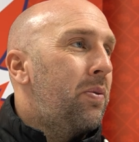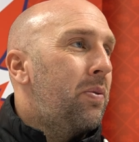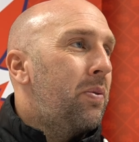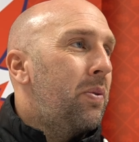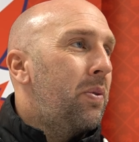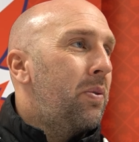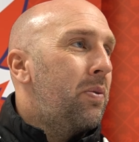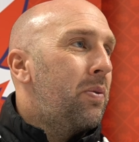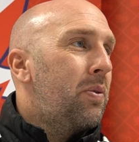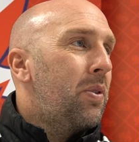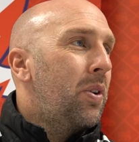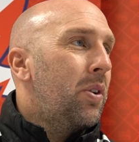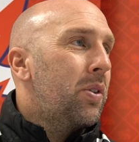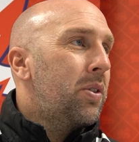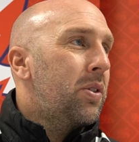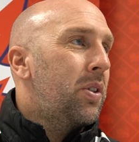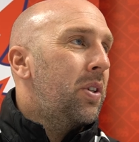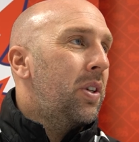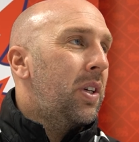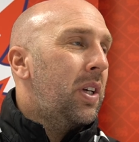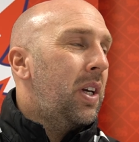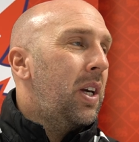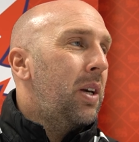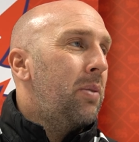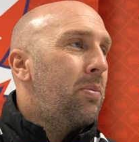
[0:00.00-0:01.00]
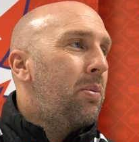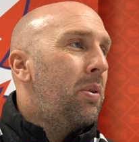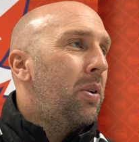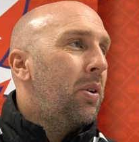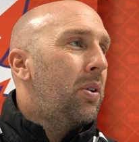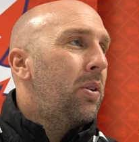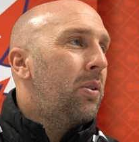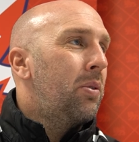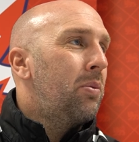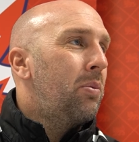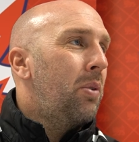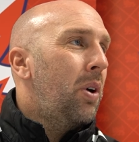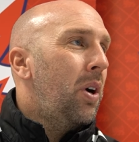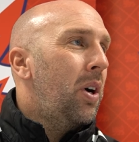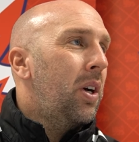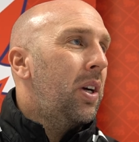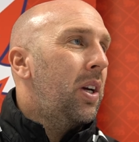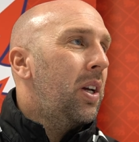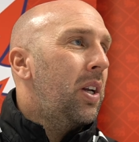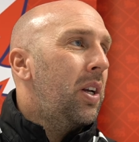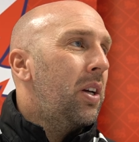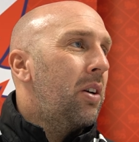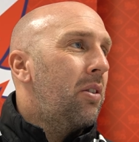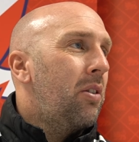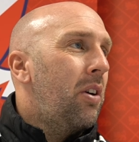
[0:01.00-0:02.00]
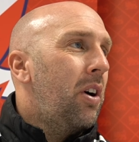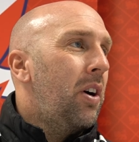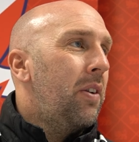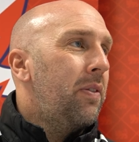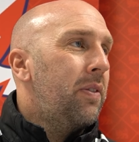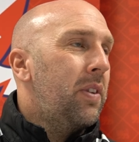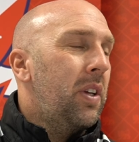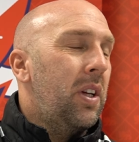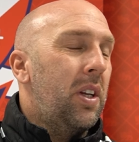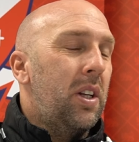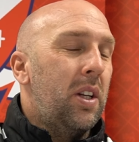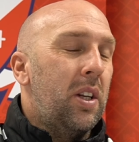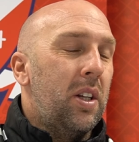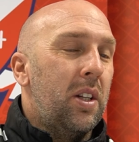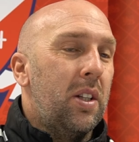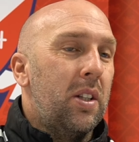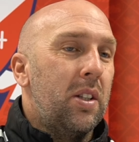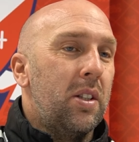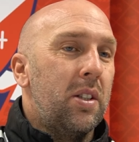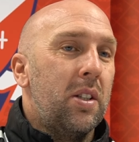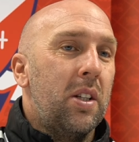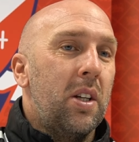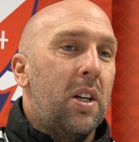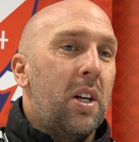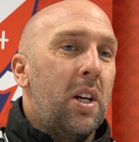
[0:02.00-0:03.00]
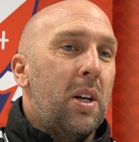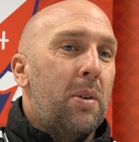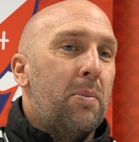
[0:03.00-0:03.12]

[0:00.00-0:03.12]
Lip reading: we've got to keep on working and grafting, and